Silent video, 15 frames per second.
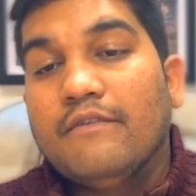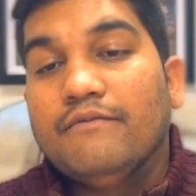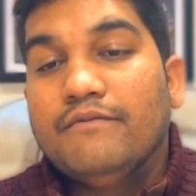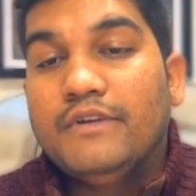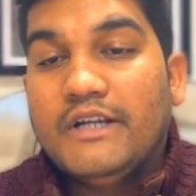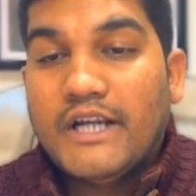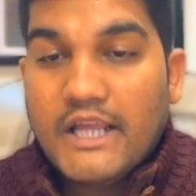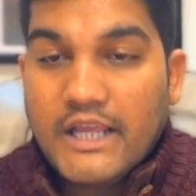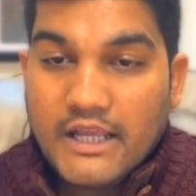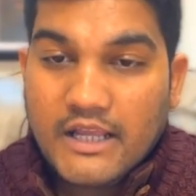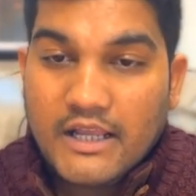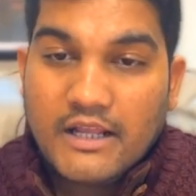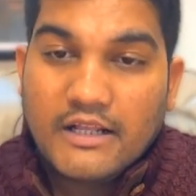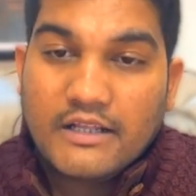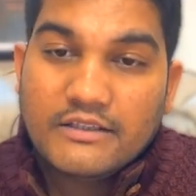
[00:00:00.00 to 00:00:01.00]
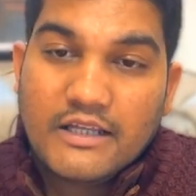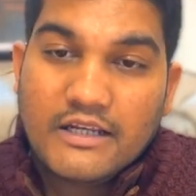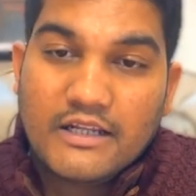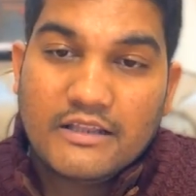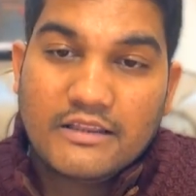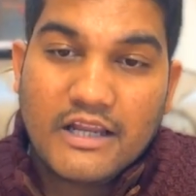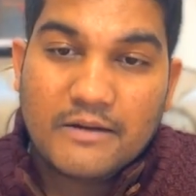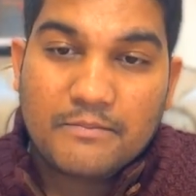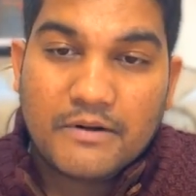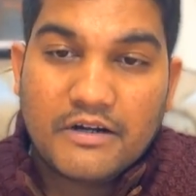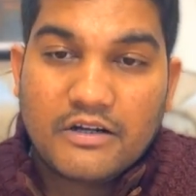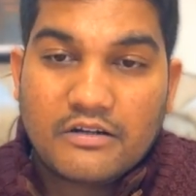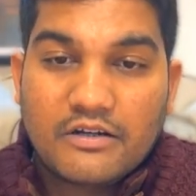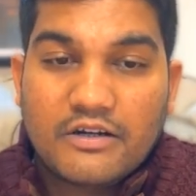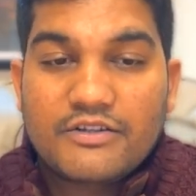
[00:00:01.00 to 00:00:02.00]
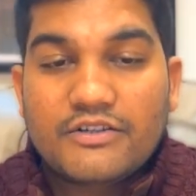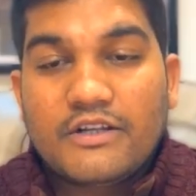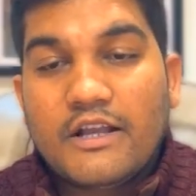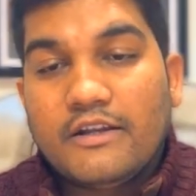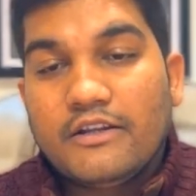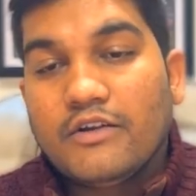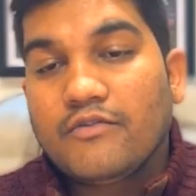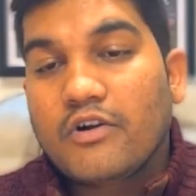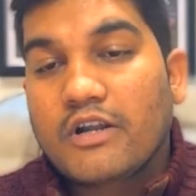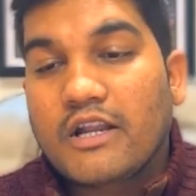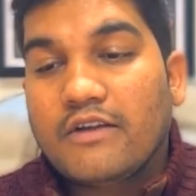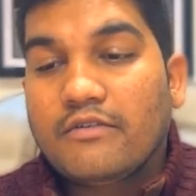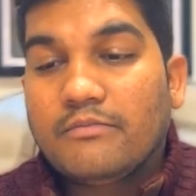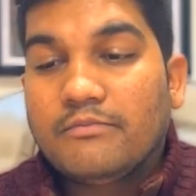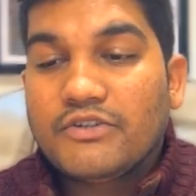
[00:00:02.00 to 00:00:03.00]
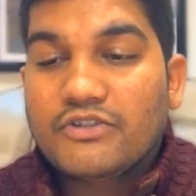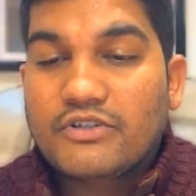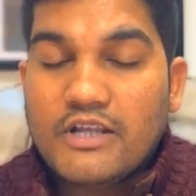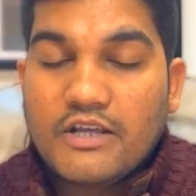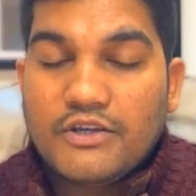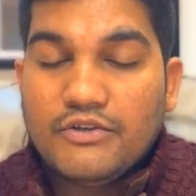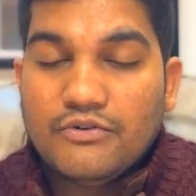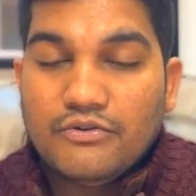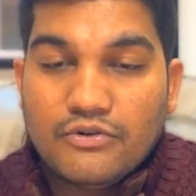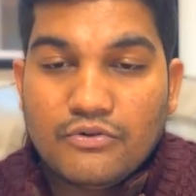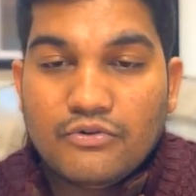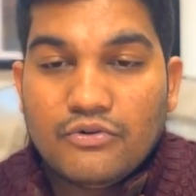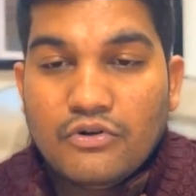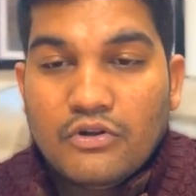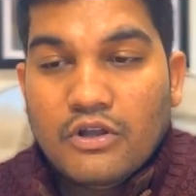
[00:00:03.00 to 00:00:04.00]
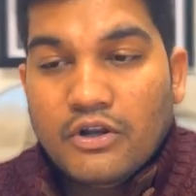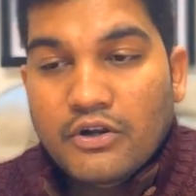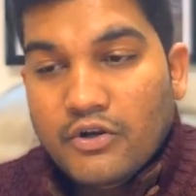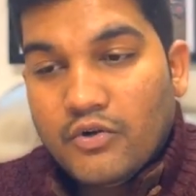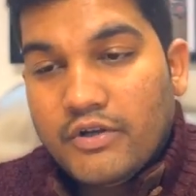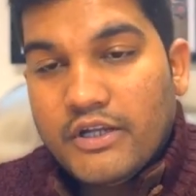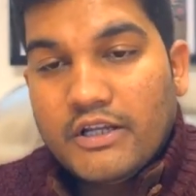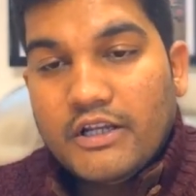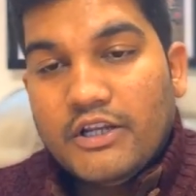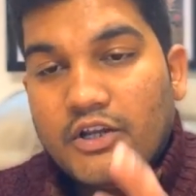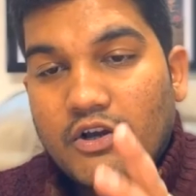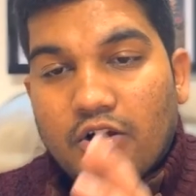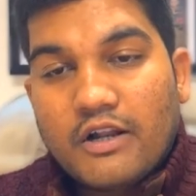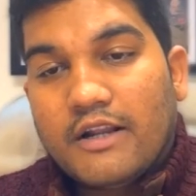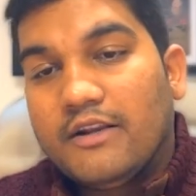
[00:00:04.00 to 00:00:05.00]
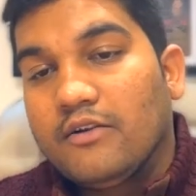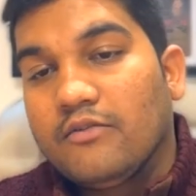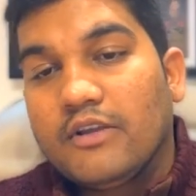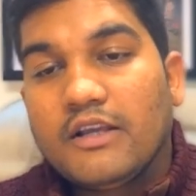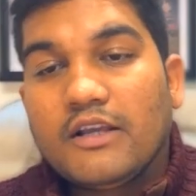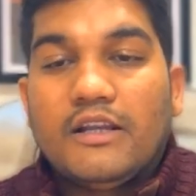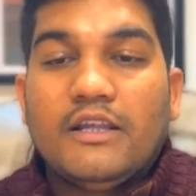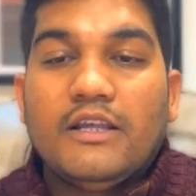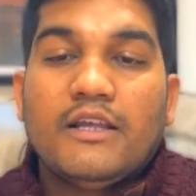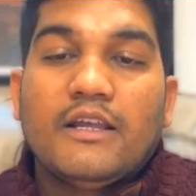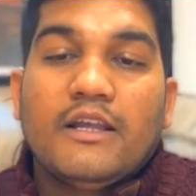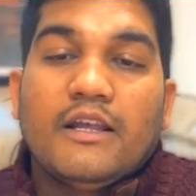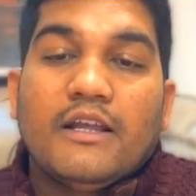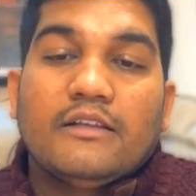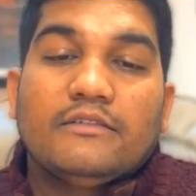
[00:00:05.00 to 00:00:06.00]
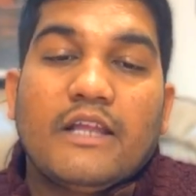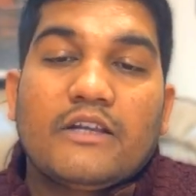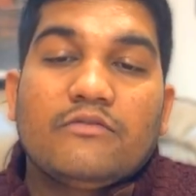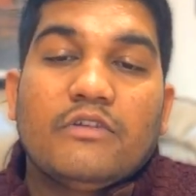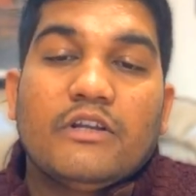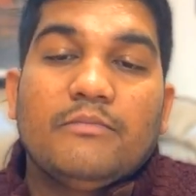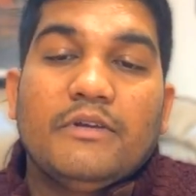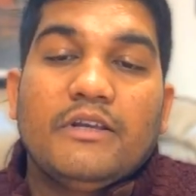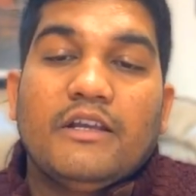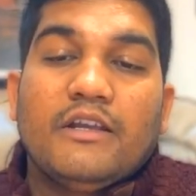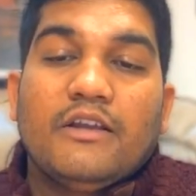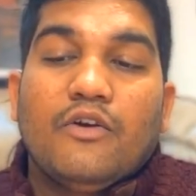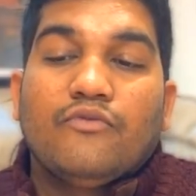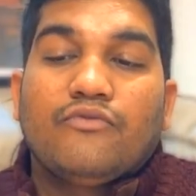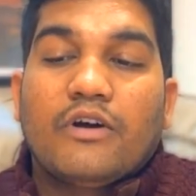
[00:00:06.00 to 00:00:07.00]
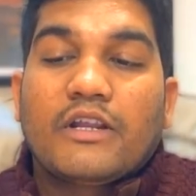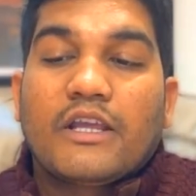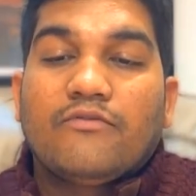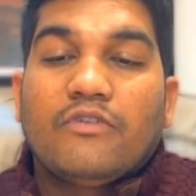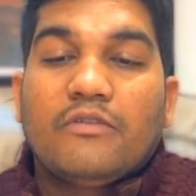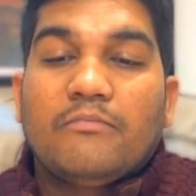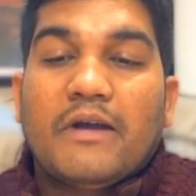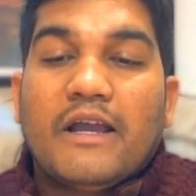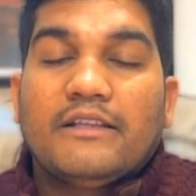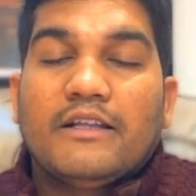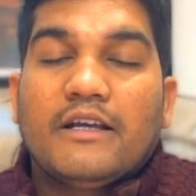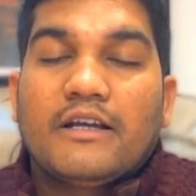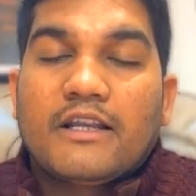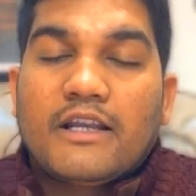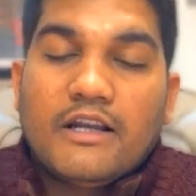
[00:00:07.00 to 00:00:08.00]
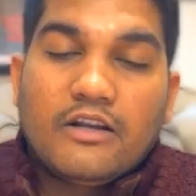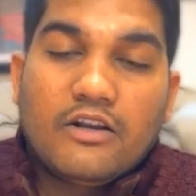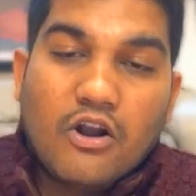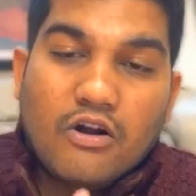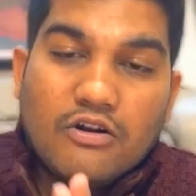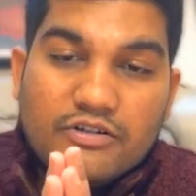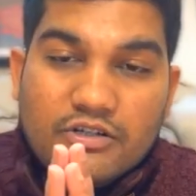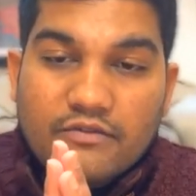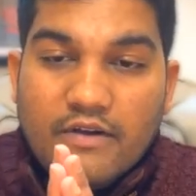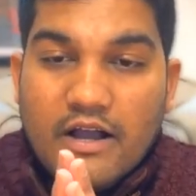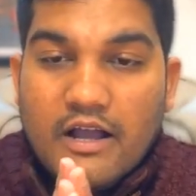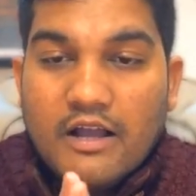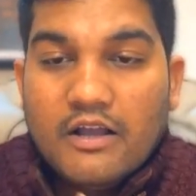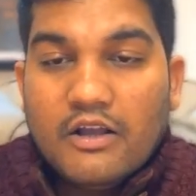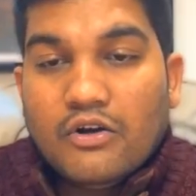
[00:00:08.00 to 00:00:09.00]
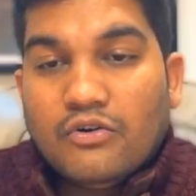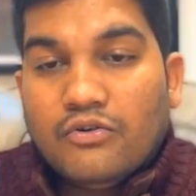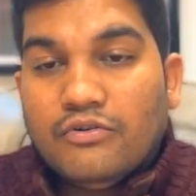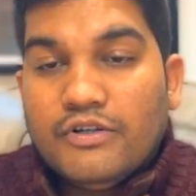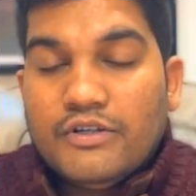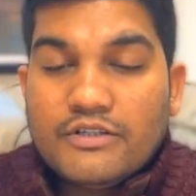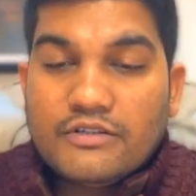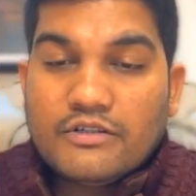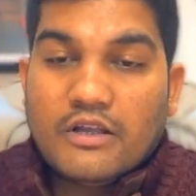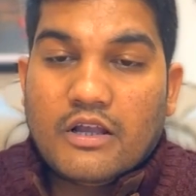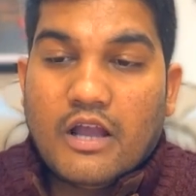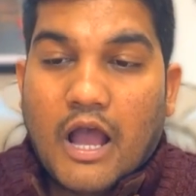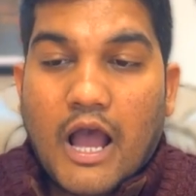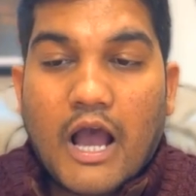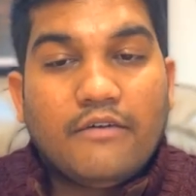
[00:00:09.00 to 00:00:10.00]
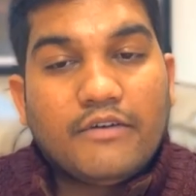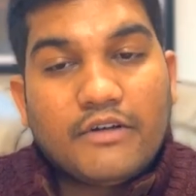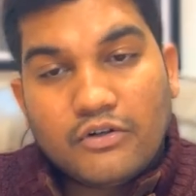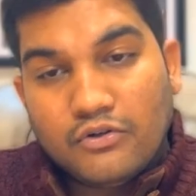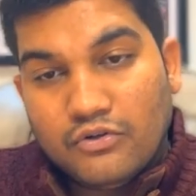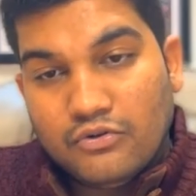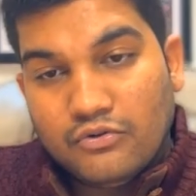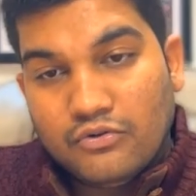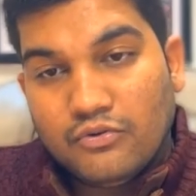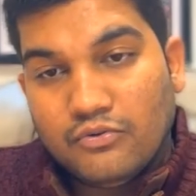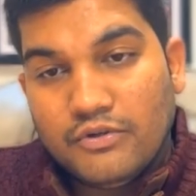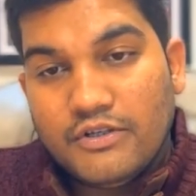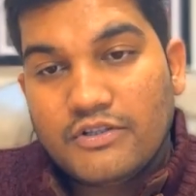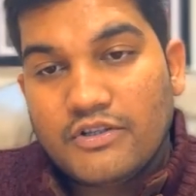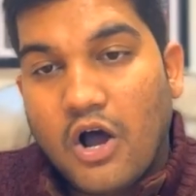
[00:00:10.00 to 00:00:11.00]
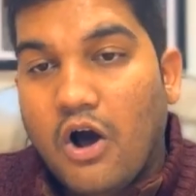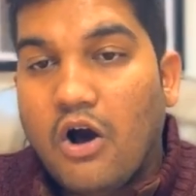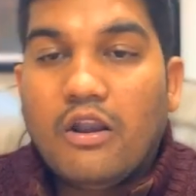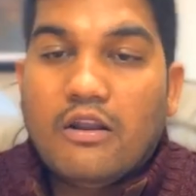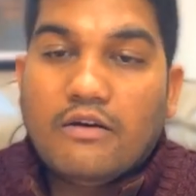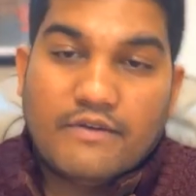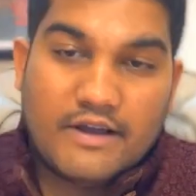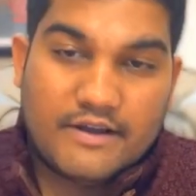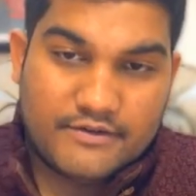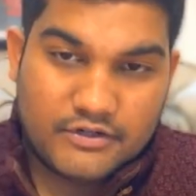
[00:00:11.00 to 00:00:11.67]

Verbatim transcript: every day, then in that particular scenario, whatever mistake you do, knowingly or unknowingly, that will be forgiven by the great Lord Shiva, who is our Guru, who is all of us.